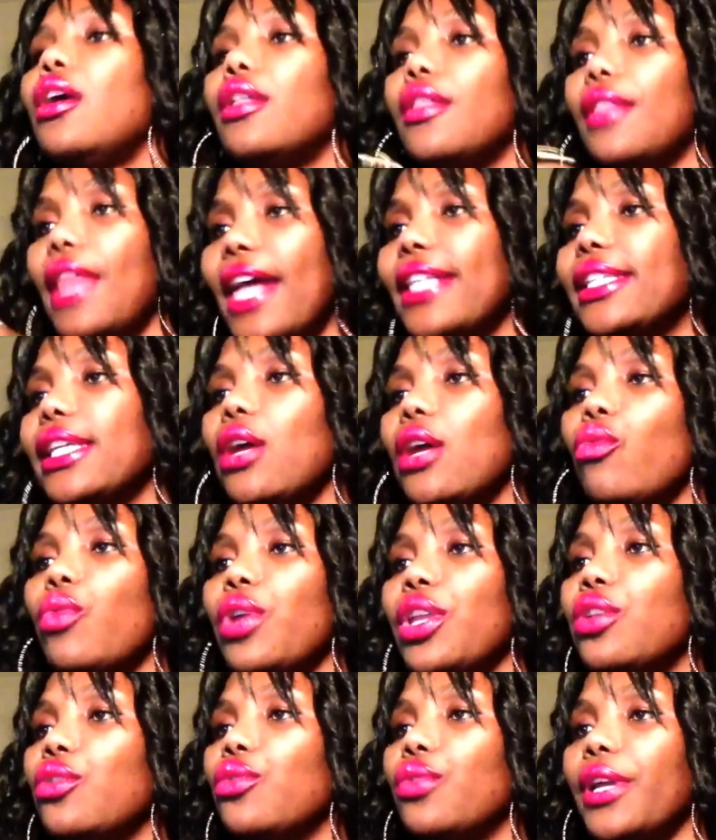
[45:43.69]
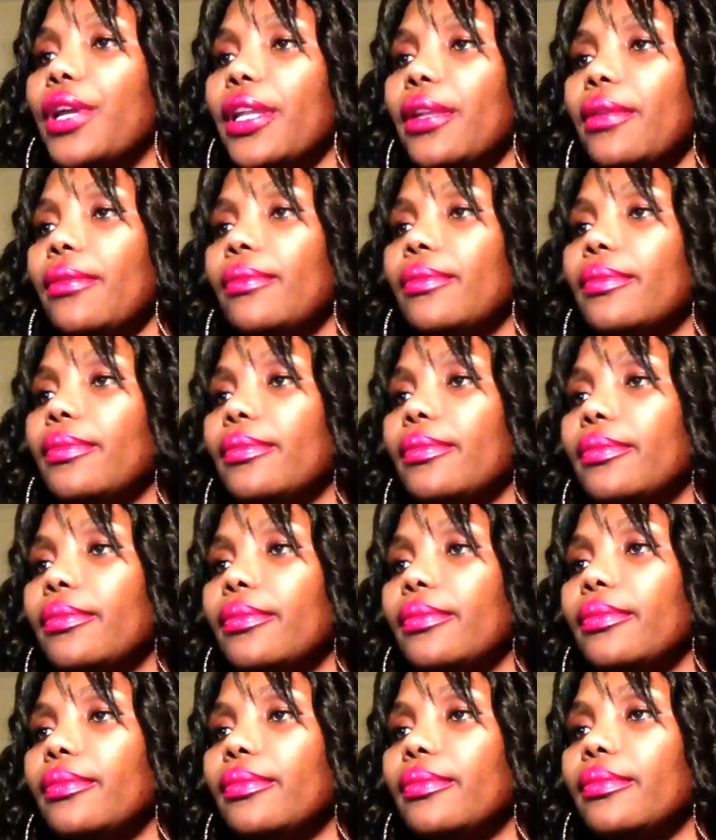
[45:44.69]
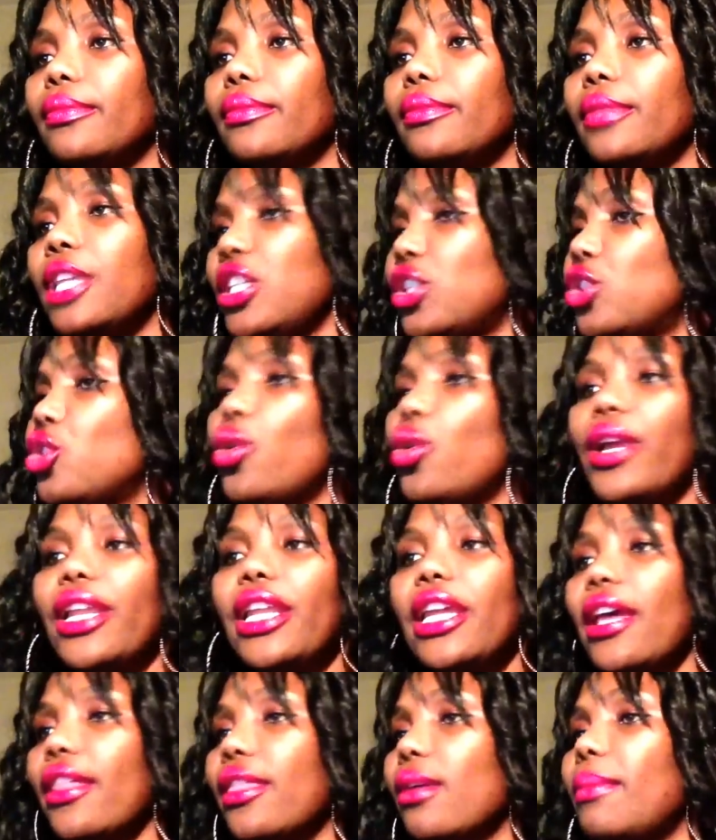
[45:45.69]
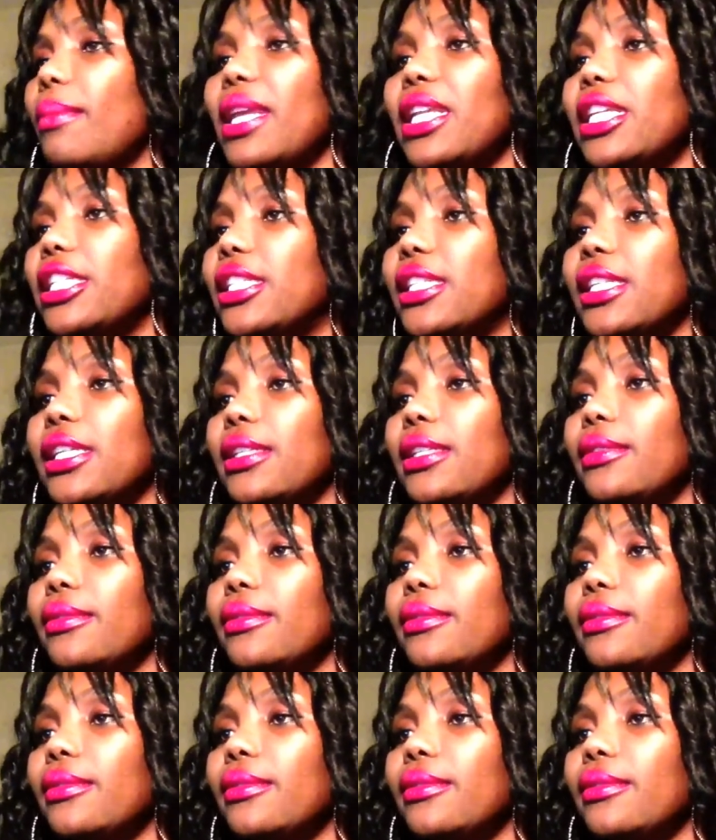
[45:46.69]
That's how we do it. There's no any other medicine.